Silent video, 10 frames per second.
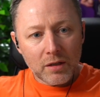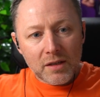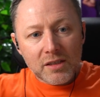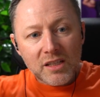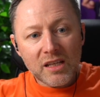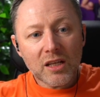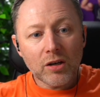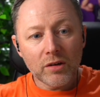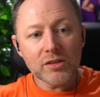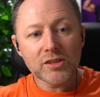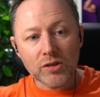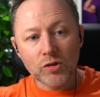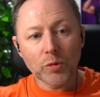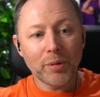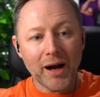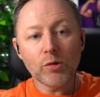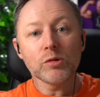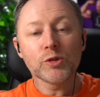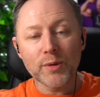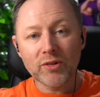See the cunts that you're
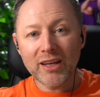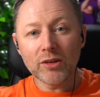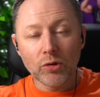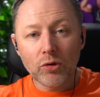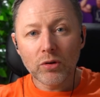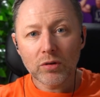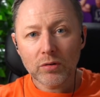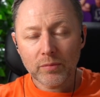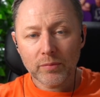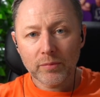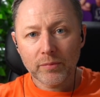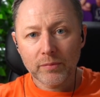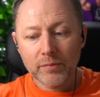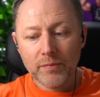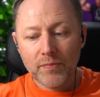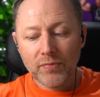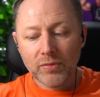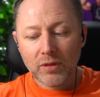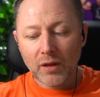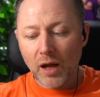pals with right now.
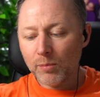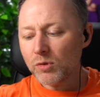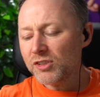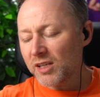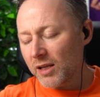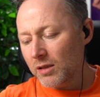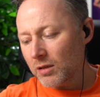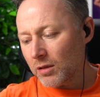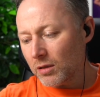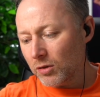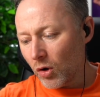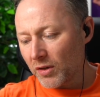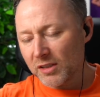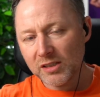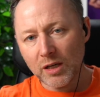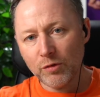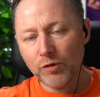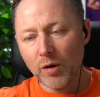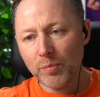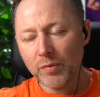I'm not saying lock yourself
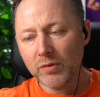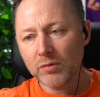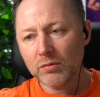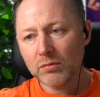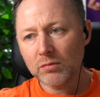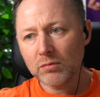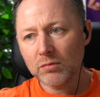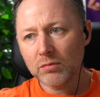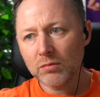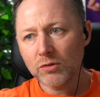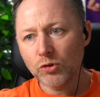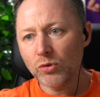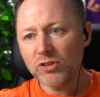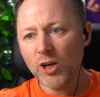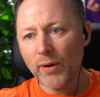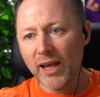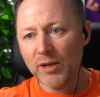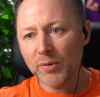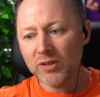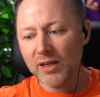up, don't tell
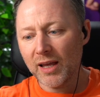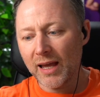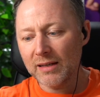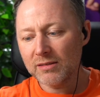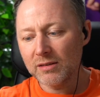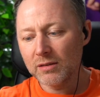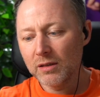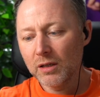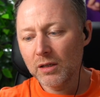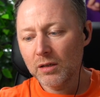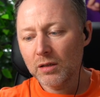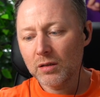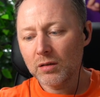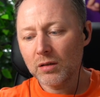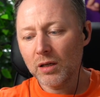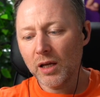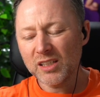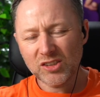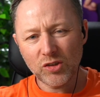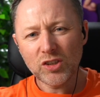anybody anything.
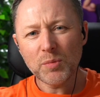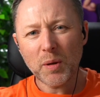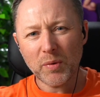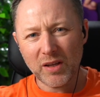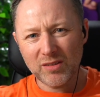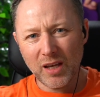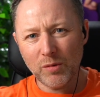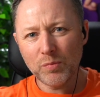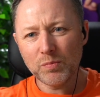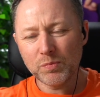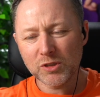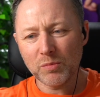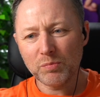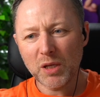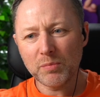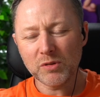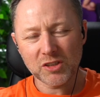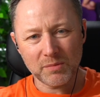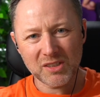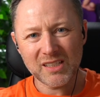It's good to be able to tell some people
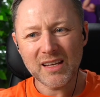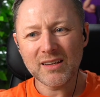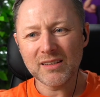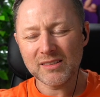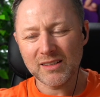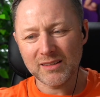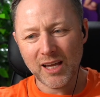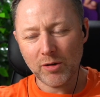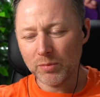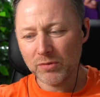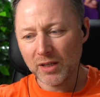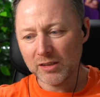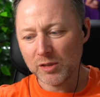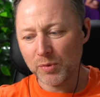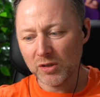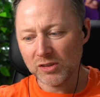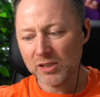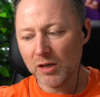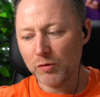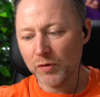some secrets and tell them things about
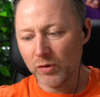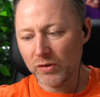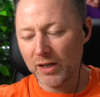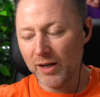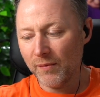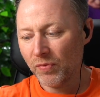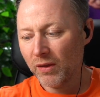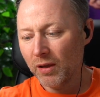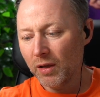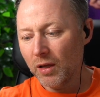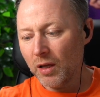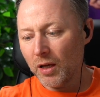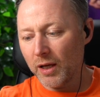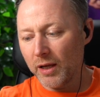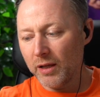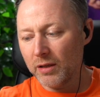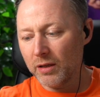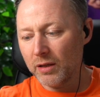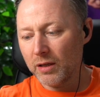yourself and all that, and